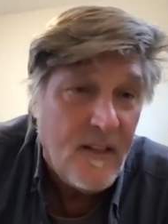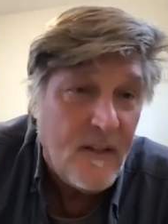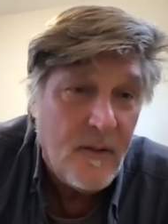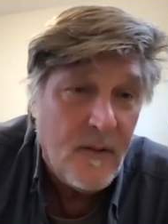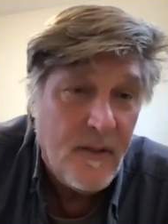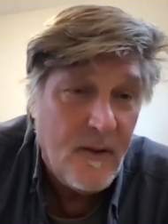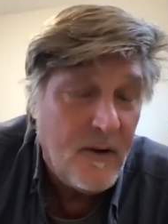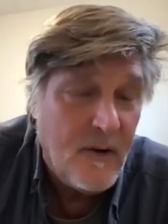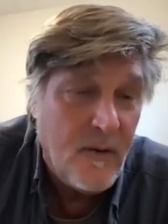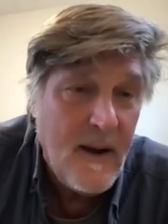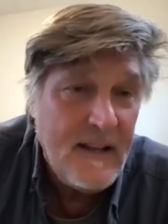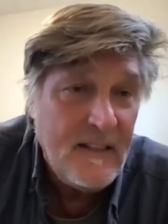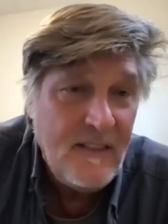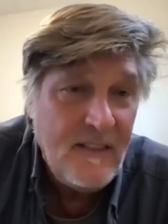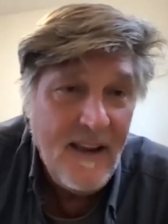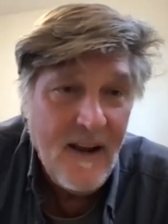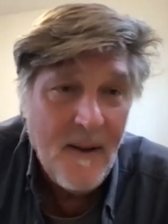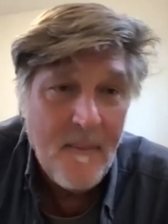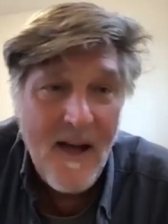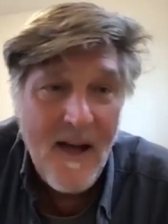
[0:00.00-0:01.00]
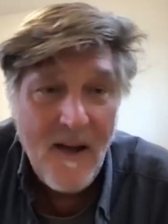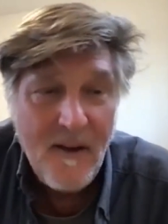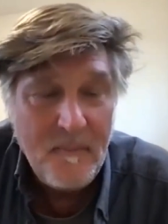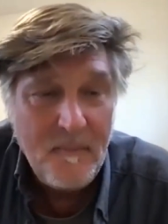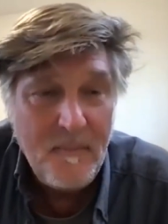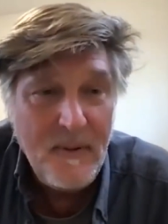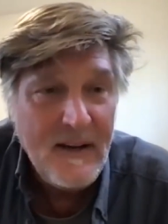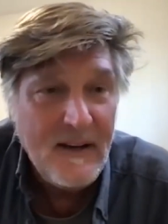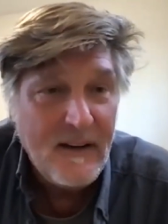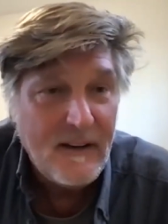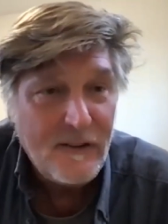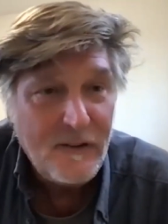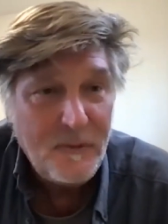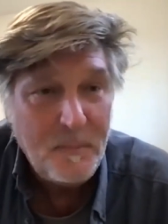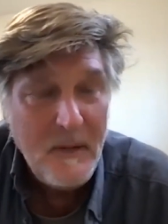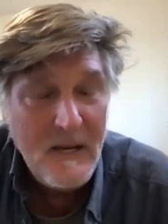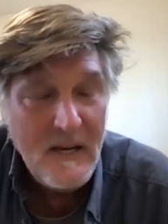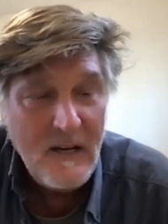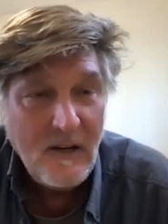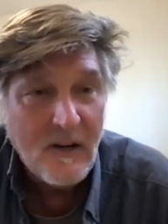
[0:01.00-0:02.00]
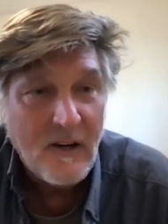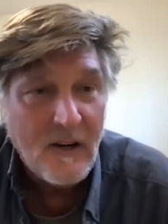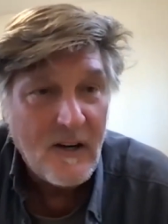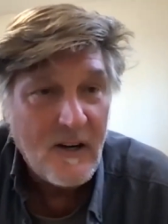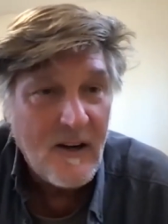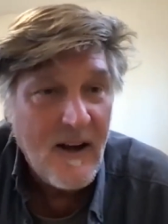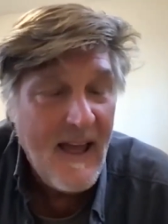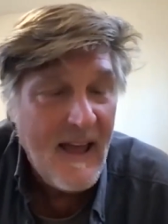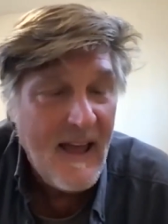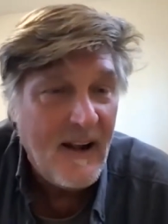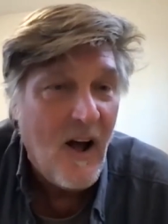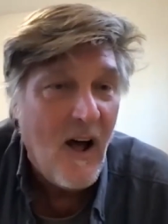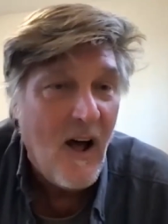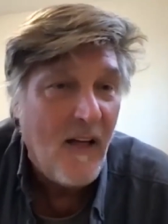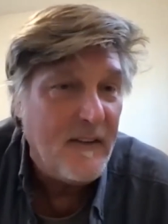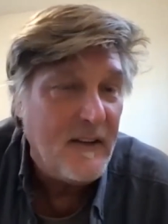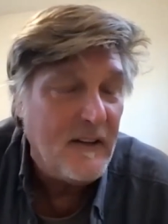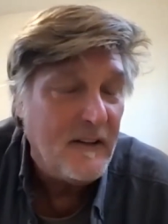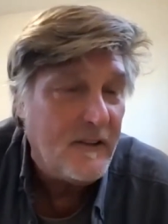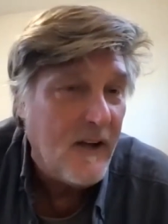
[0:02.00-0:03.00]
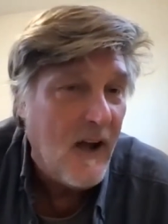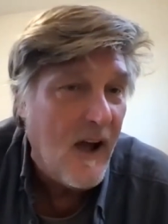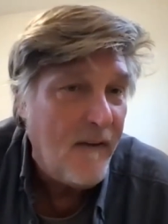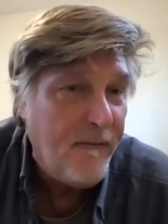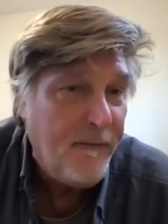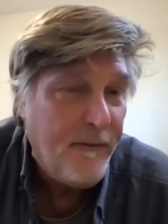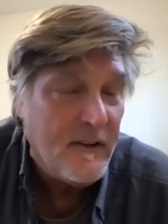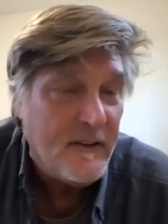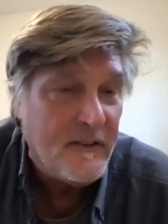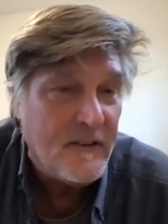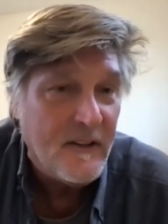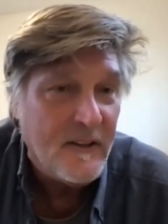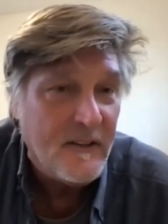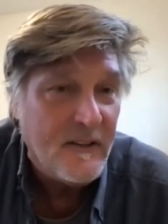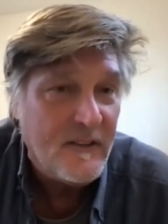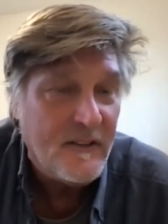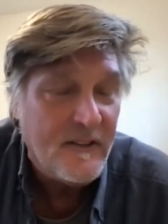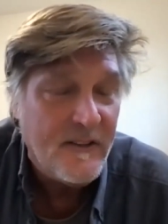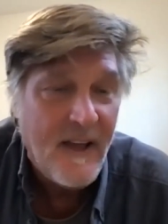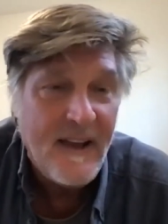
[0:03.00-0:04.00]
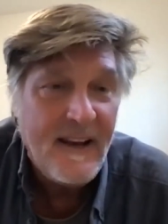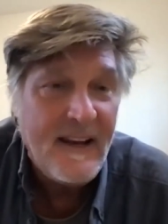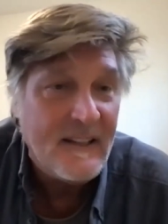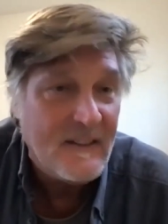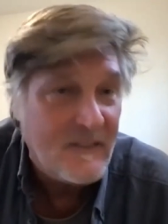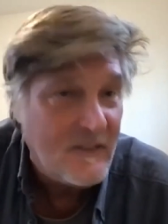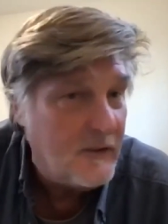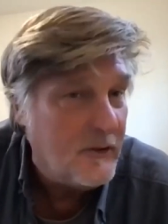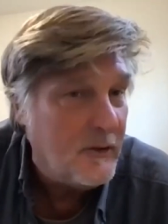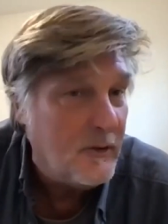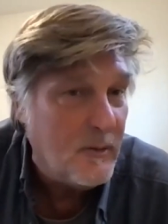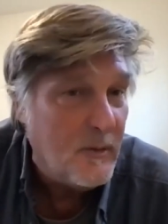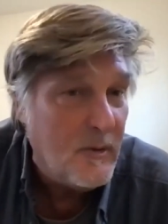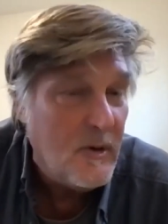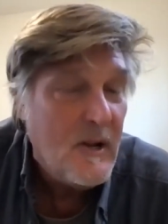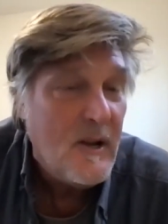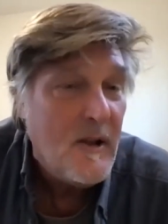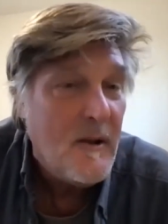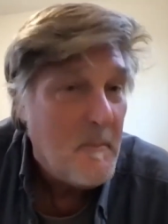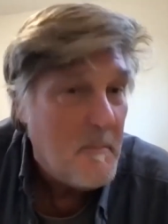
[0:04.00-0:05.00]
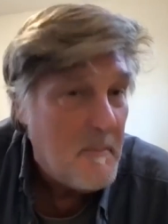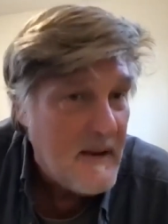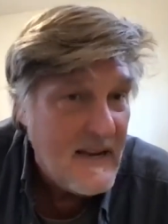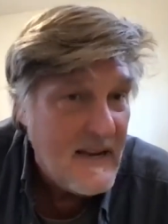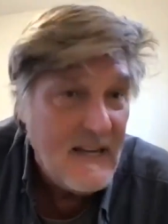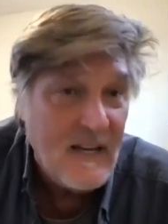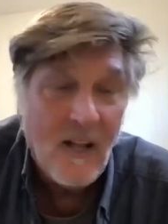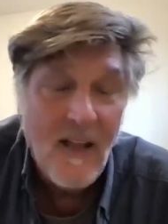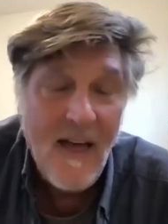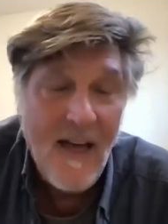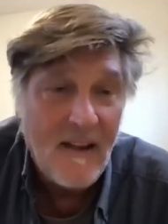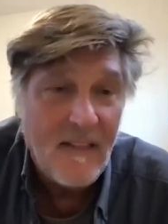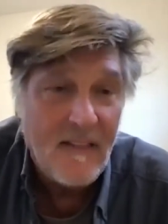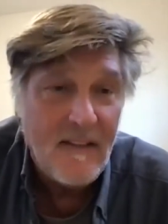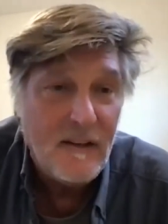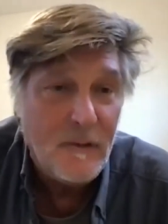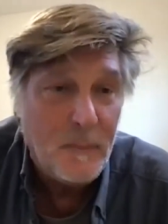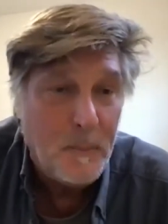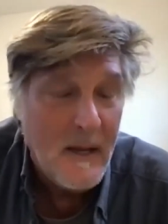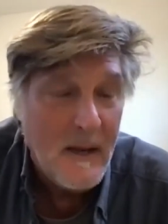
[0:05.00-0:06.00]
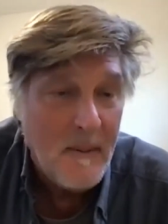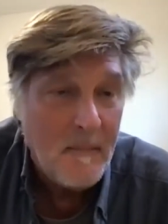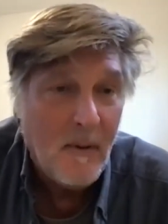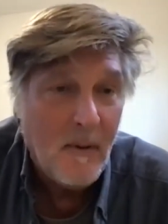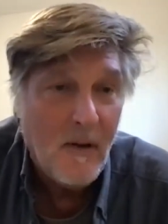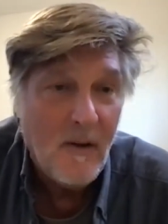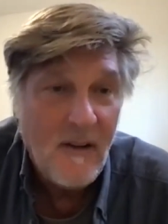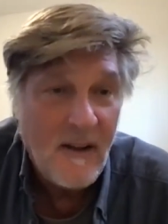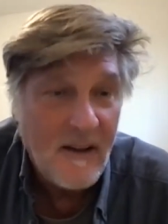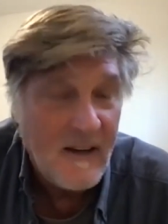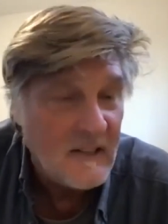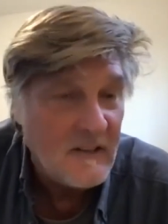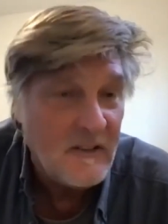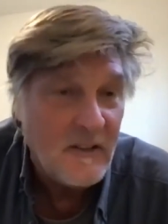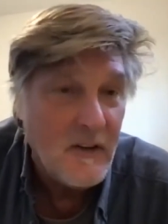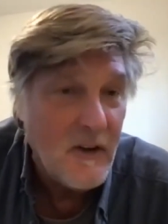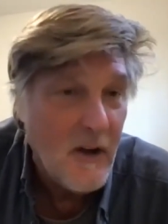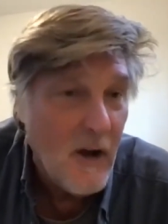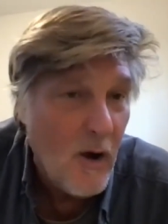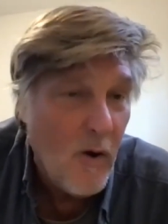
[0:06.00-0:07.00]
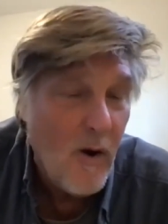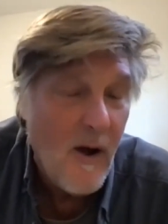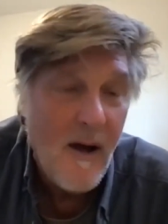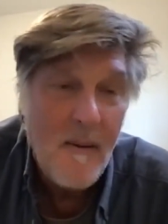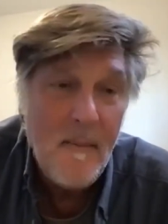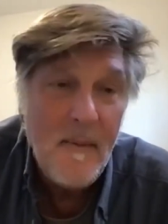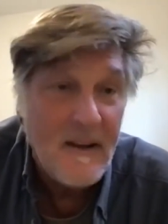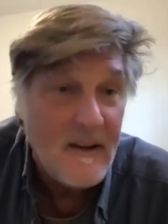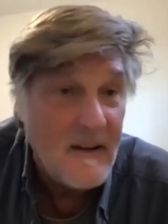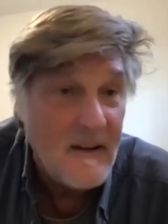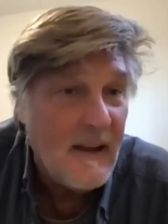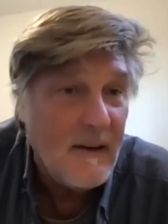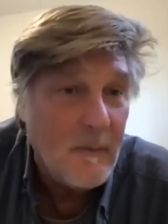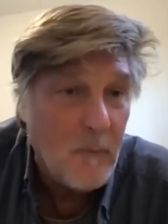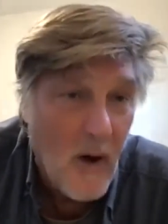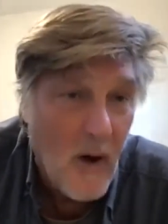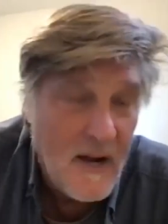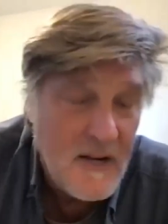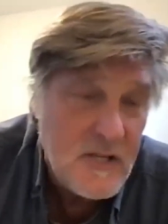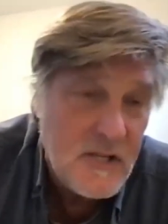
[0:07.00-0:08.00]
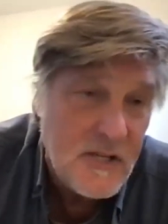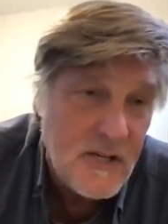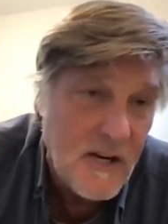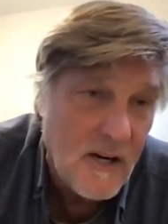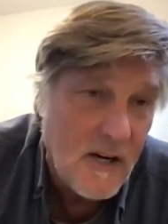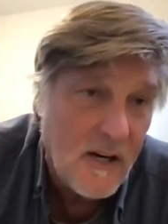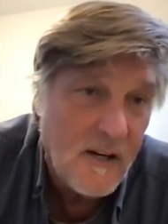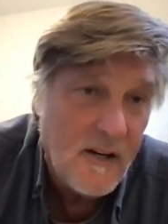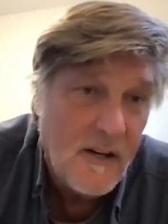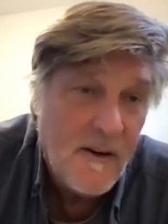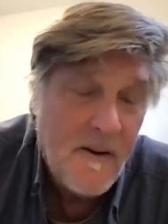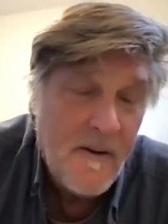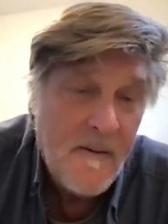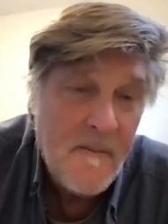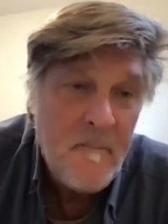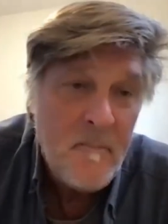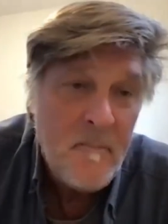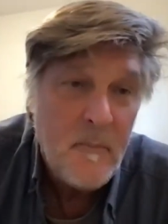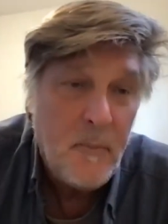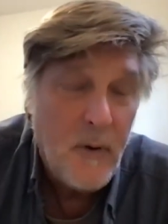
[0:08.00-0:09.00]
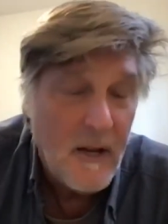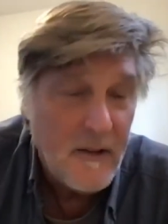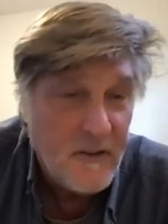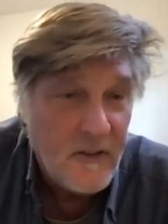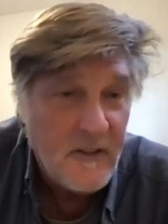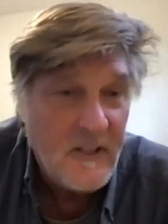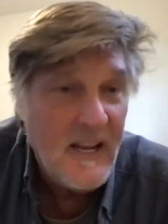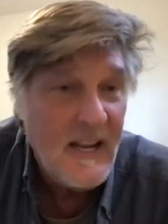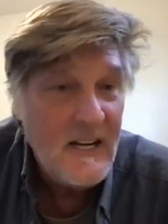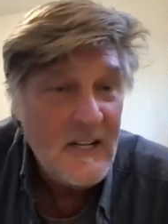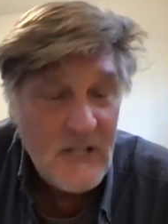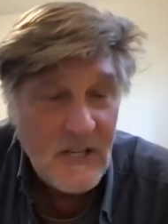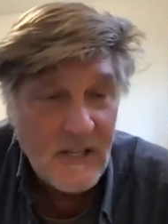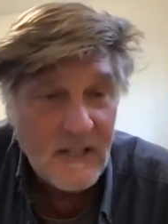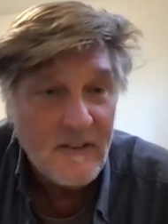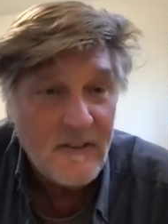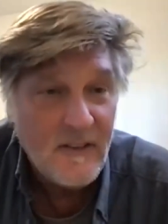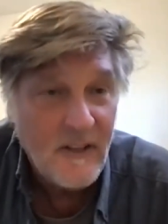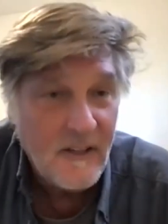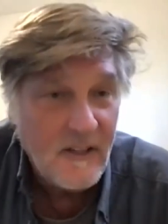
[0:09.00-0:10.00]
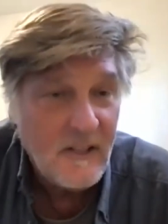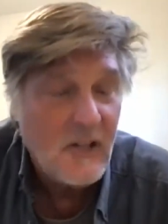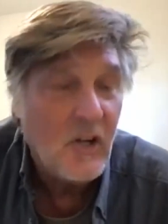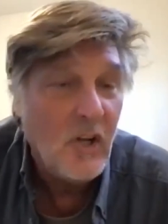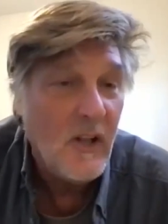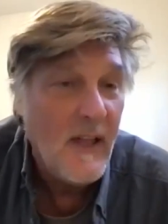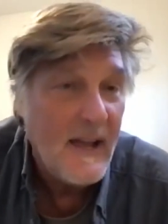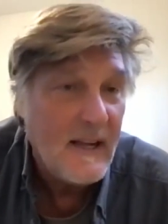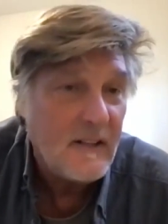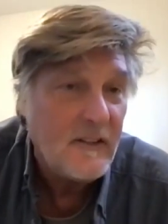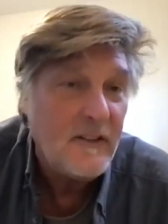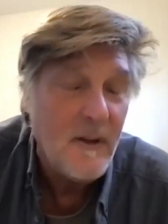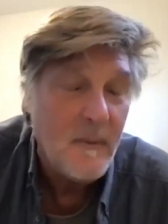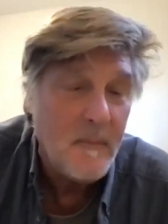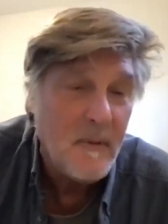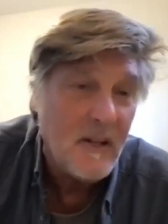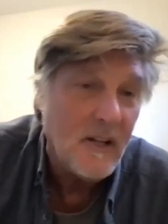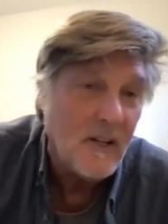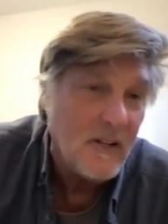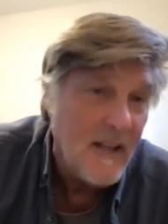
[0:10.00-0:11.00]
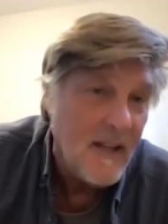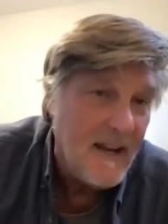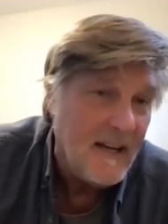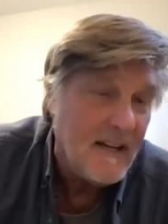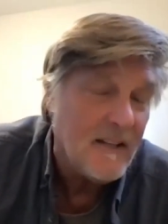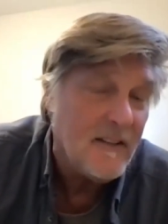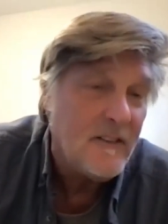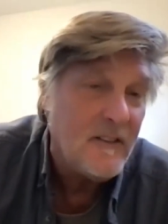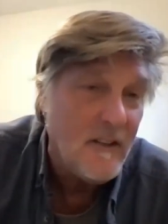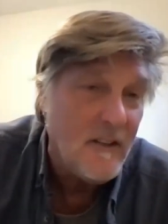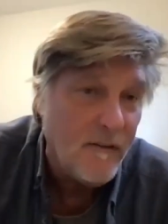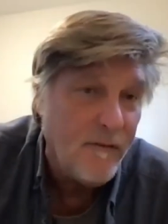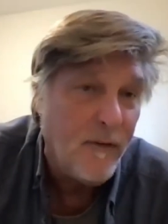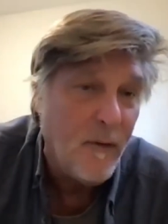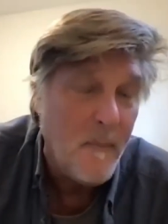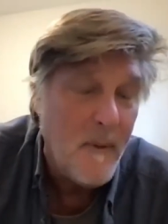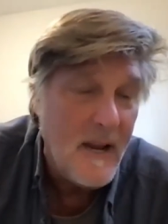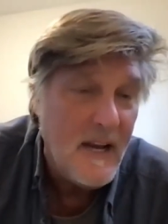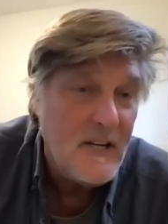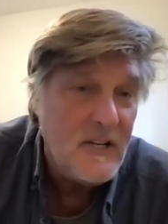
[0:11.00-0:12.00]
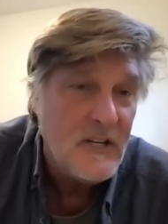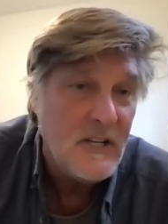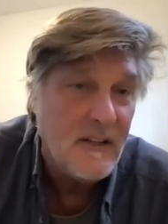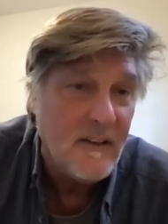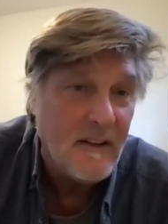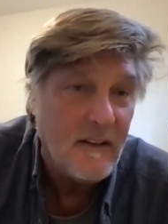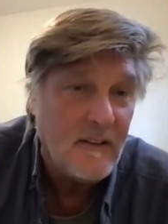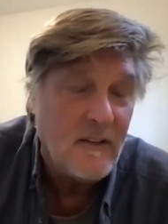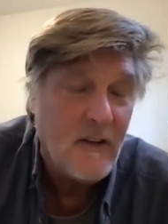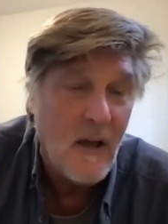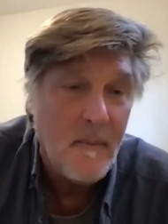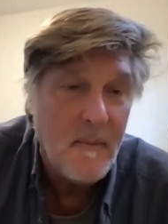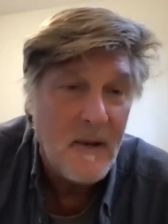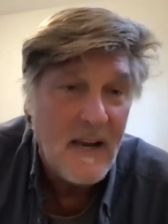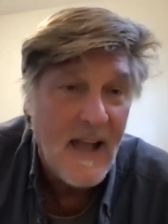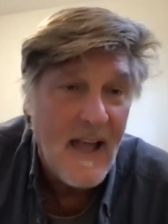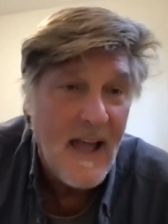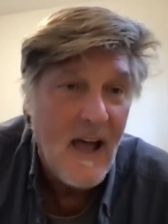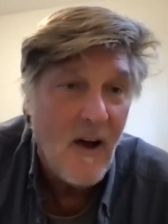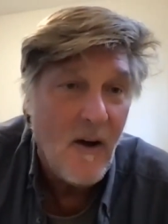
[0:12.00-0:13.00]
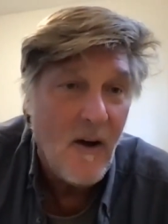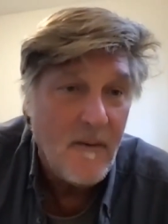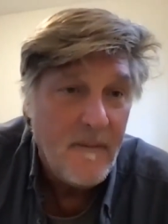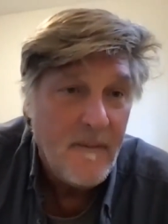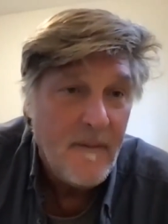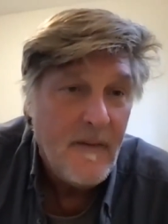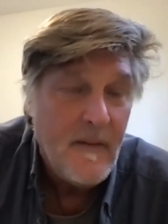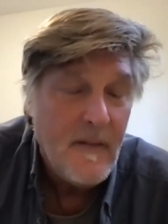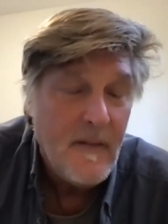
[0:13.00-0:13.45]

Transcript: the great thing about being a speaker at all these conferences is I get to meet a lot of these people. I get to know them and, and watch their presentations and collect some of the latest information that's coming out.